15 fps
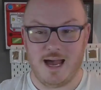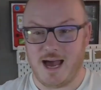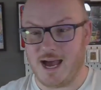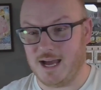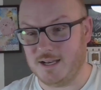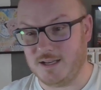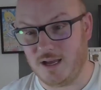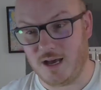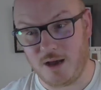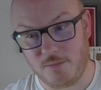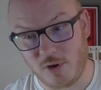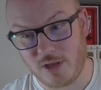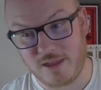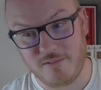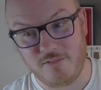And I'm
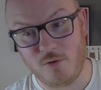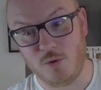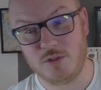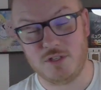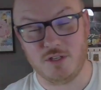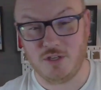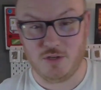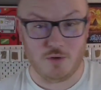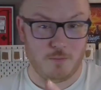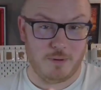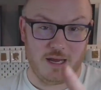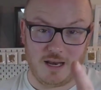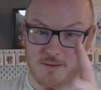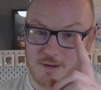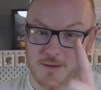looking forward to you
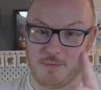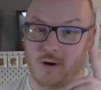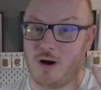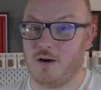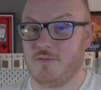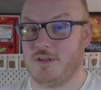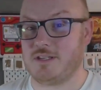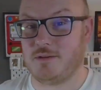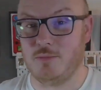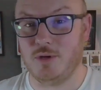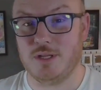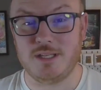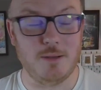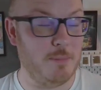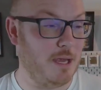being a big part of this community,